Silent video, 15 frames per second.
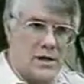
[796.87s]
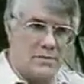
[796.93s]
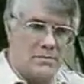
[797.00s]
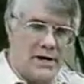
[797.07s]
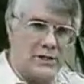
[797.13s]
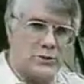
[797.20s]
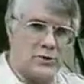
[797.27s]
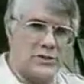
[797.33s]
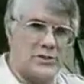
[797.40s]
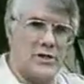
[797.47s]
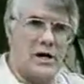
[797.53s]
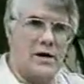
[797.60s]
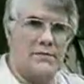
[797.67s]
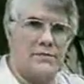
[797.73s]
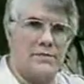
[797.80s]
by switching
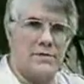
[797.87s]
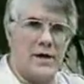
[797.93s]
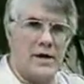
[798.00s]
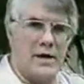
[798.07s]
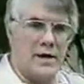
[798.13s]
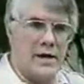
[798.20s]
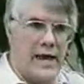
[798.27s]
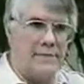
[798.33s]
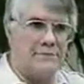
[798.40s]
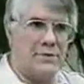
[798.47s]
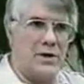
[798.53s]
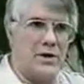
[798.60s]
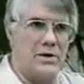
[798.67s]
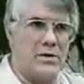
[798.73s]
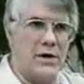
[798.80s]
off uh,
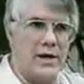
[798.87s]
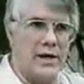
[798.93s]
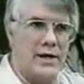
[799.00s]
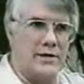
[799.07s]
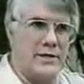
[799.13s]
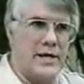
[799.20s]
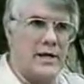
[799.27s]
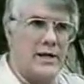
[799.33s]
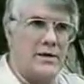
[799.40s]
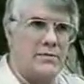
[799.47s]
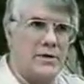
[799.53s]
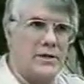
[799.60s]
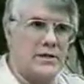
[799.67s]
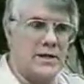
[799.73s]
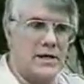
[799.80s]
AmFlow and dealing
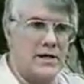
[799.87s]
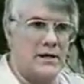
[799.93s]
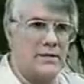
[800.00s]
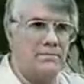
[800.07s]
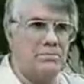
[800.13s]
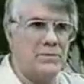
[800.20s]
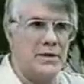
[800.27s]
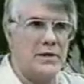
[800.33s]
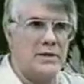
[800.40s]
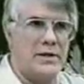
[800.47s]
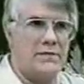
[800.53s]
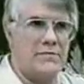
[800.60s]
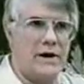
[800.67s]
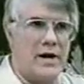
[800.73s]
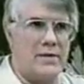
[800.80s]
with um, the
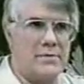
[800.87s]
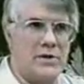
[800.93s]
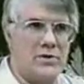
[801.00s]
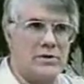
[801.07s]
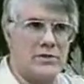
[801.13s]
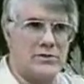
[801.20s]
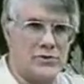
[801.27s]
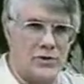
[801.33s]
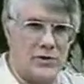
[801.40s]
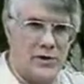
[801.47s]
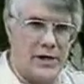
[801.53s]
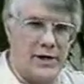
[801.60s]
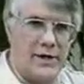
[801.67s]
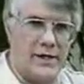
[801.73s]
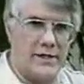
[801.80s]
environmental control
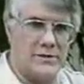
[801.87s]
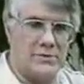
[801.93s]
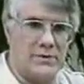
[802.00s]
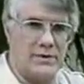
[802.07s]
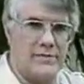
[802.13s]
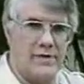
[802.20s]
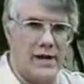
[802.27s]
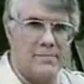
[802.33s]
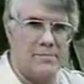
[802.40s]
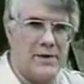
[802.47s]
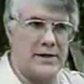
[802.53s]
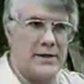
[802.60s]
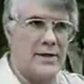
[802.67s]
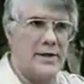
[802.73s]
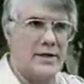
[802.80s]
areas. We're
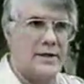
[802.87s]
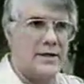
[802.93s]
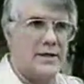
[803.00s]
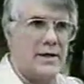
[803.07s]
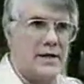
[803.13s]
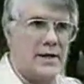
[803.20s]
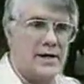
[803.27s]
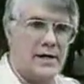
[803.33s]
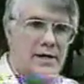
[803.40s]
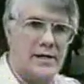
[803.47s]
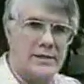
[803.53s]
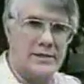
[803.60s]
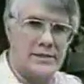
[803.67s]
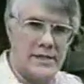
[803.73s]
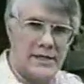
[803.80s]
developing
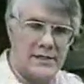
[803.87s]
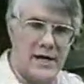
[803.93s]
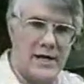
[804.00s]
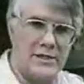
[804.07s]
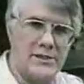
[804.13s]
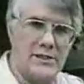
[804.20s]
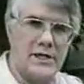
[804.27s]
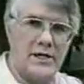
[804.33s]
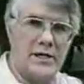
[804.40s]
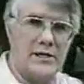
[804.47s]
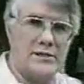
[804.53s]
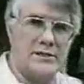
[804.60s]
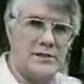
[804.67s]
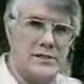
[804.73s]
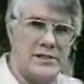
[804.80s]
uh, the technology in the
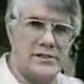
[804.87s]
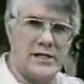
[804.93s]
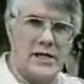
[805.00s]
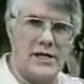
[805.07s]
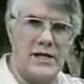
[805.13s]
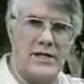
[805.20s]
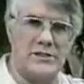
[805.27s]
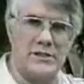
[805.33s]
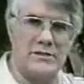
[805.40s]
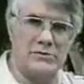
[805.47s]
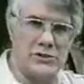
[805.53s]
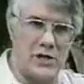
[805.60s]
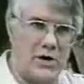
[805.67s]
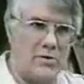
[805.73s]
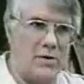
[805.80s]
areas of desalination
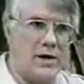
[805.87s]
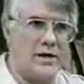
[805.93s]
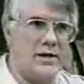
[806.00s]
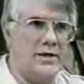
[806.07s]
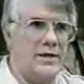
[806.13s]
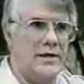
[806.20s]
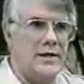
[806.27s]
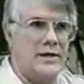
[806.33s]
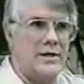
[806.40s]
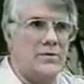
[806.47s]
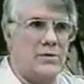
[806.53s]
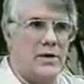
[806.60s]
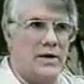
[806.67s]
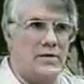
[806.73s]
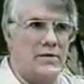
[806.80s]
of salt water.
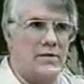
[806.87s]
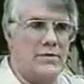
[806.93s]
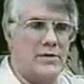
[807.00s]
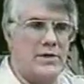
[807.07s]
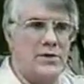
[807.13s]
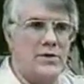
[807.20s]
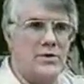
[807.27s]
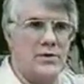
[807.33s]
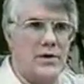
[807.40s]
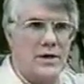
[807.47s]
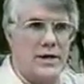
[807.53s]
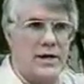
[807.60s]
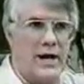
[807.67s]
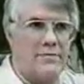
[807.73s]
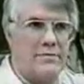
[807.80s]
Whenever you
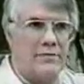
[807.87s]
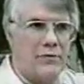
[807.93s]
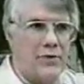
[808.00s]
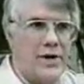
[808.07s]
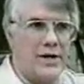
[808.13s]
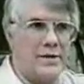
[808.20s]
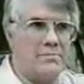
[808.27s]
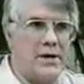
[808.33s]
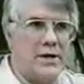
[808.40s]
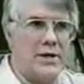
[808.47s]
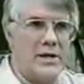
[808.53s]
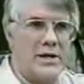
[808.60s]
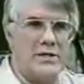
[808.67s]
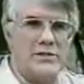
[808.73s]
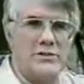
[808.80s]
uh, have a free and
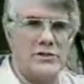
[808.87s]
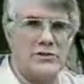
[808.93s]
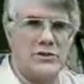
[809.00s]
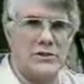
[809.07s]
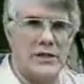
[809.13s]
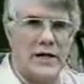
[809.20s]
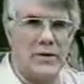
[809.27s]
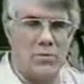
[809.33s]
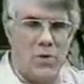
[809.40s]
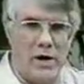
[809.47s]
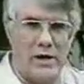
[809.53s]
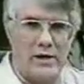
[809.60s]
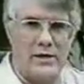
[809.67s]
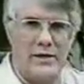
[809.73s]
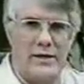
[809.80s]
abundant energy source like
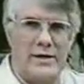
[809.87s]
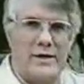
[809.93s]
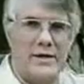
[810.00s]
water,